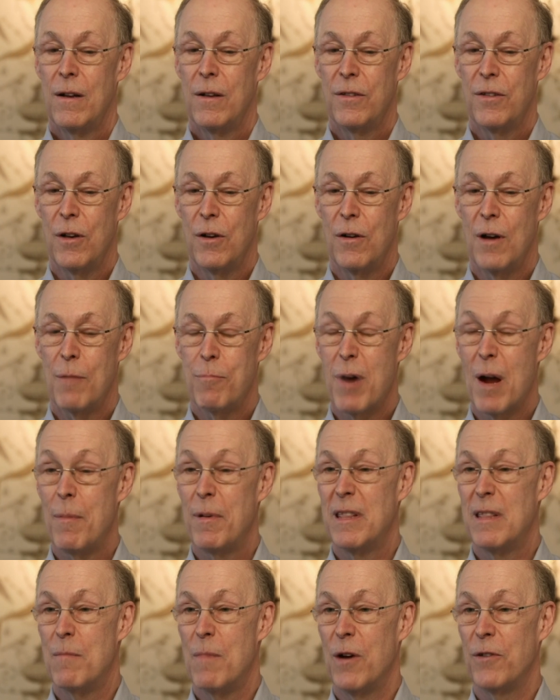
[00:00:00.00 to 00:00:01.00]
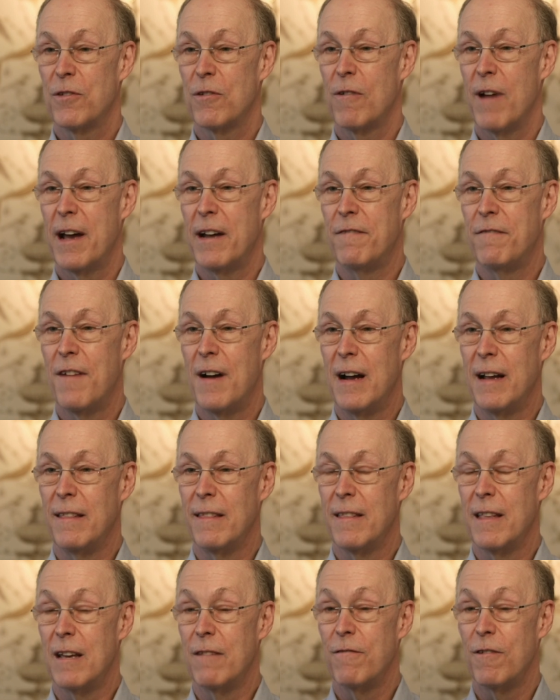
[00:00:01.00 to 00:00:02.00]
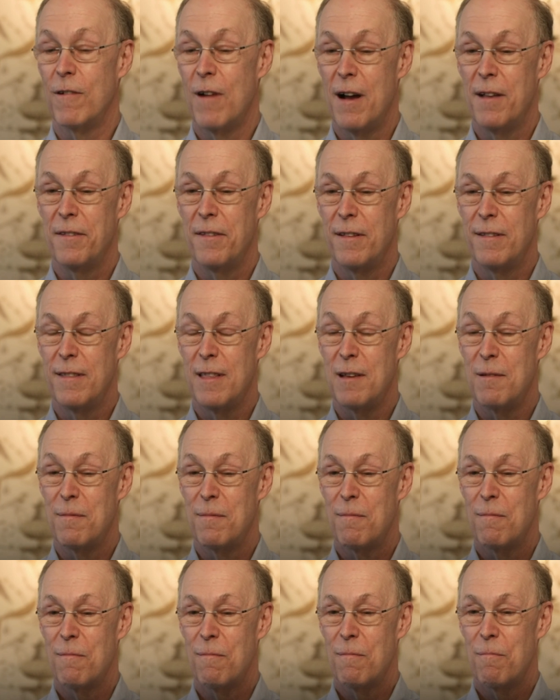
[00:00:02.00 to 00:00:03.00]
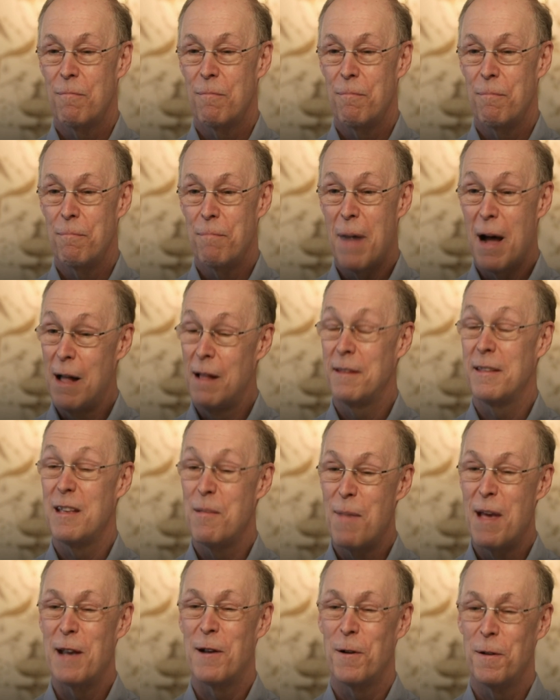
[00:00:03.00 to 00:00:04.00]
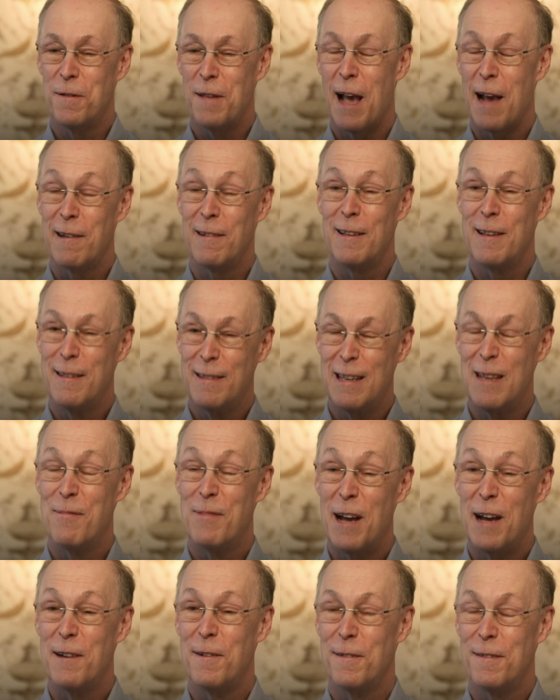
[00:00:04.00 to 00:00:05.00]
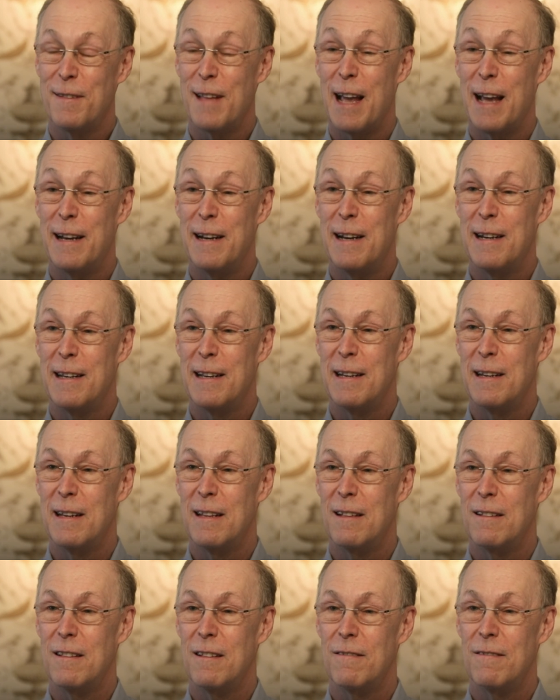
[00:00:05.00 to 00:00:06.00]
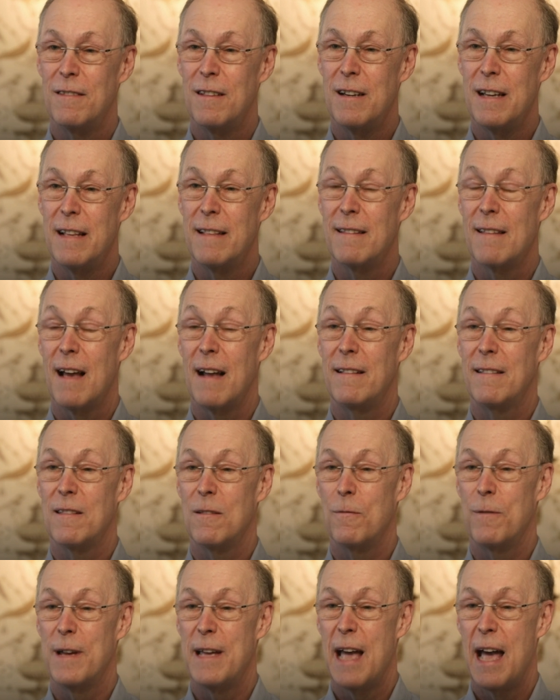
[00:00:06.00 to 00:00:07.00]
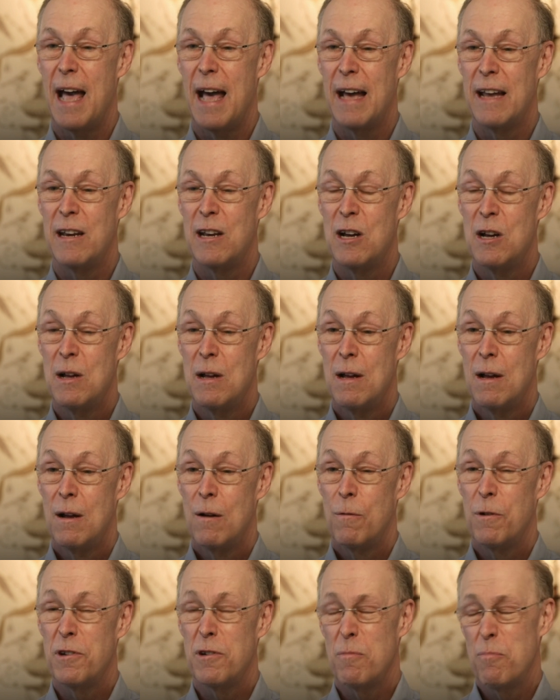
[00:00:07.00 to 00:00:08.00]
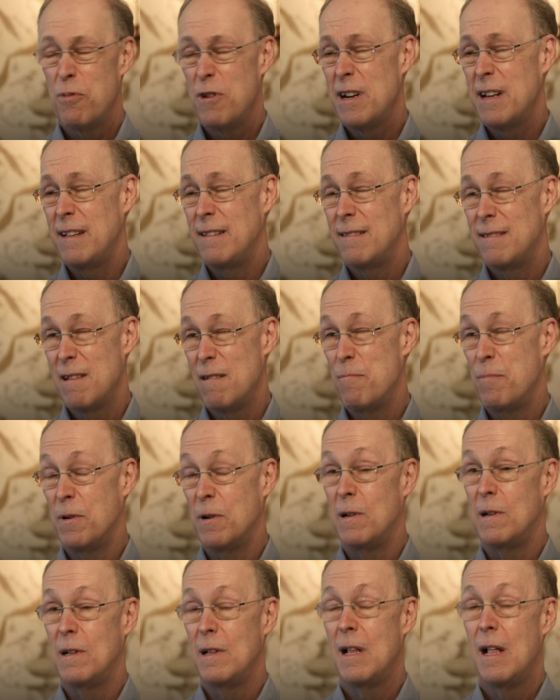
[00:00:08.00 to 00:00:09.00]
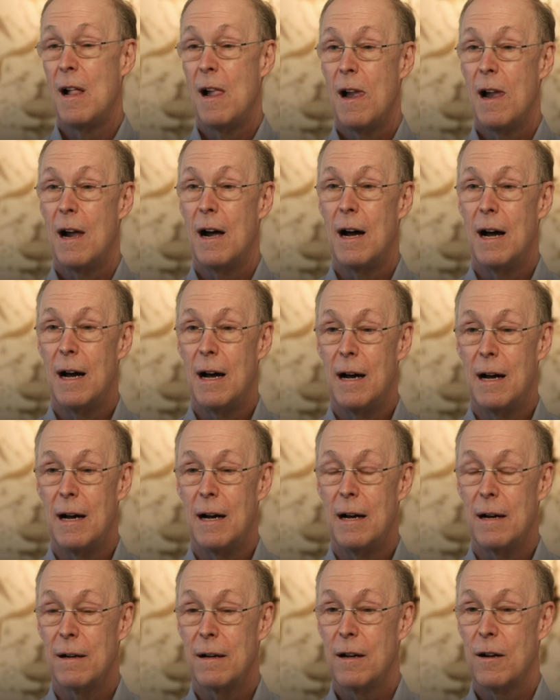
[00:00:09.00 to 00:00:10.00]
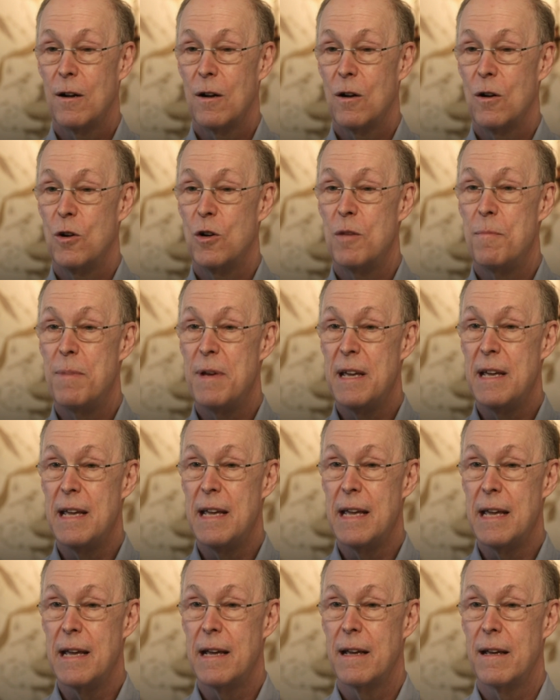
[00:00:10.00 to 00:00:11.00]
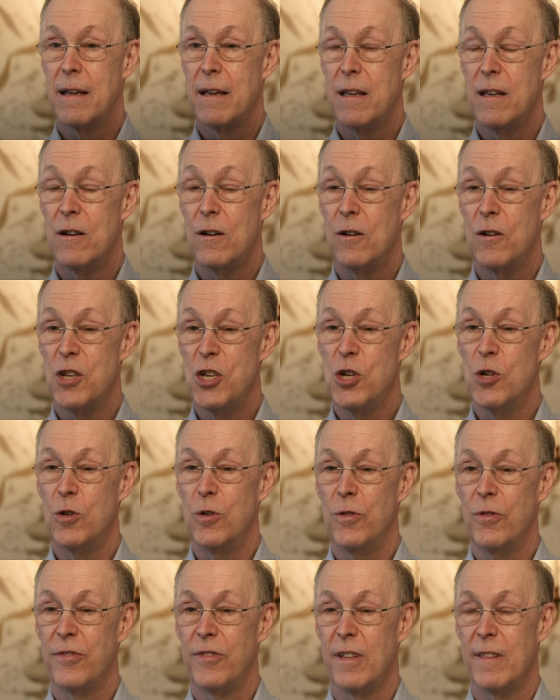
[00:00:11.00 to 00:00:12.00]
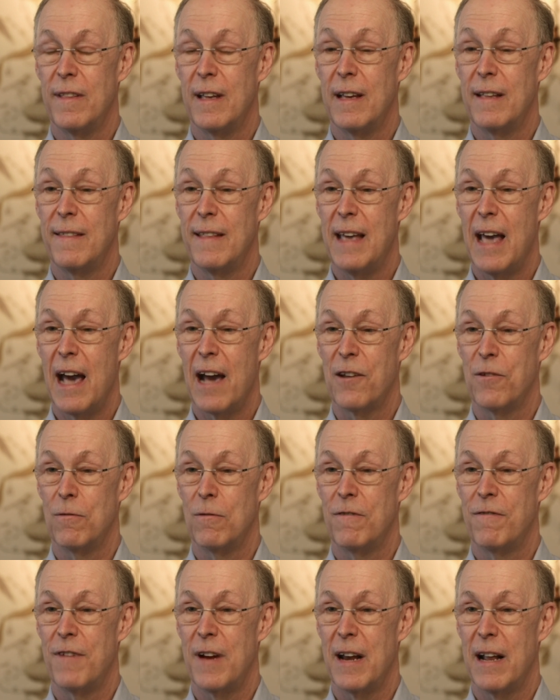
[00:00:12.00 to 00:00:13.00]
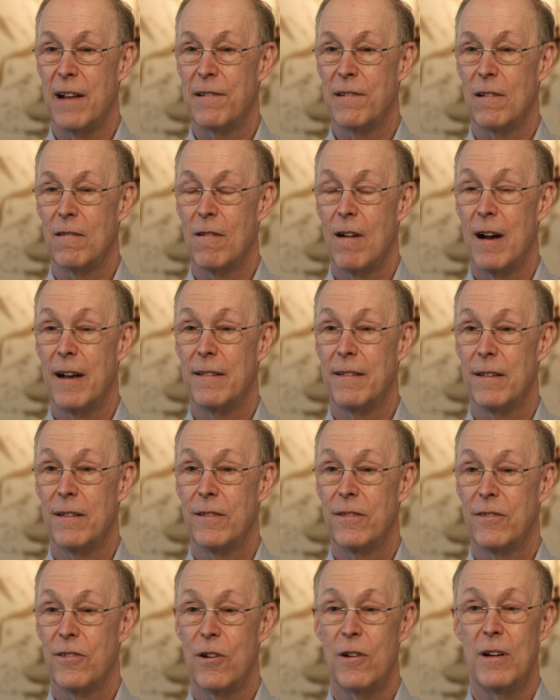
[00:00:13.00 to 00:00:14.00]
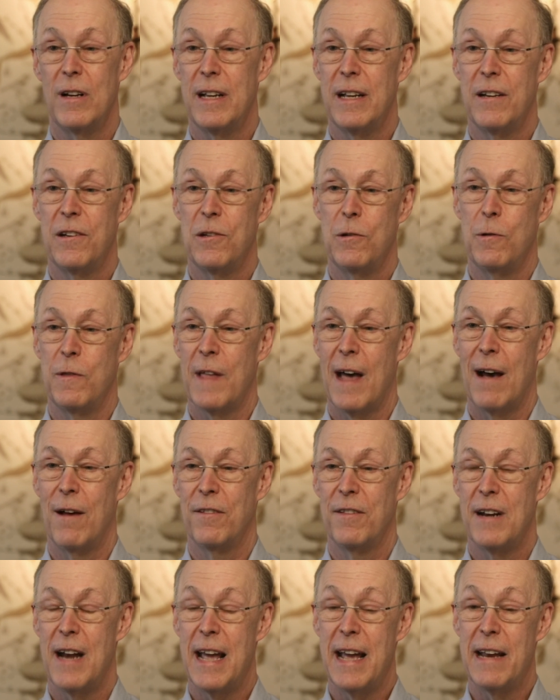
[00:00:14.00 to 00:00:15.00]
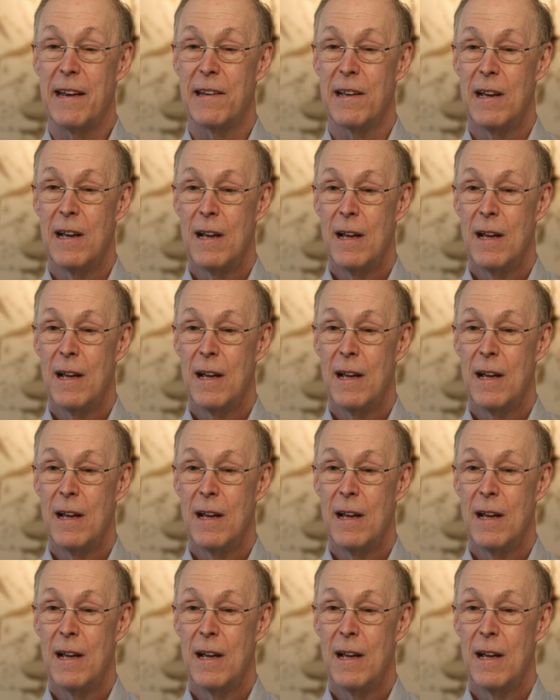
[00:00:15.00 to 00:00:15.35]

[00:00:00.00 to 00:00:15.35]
So probably the most gratifying thing for us is that policymakers actually seem to understand it, and the insights that we had, which are pretty simple, could be used in the actual financial crisis. Certainly in 2008,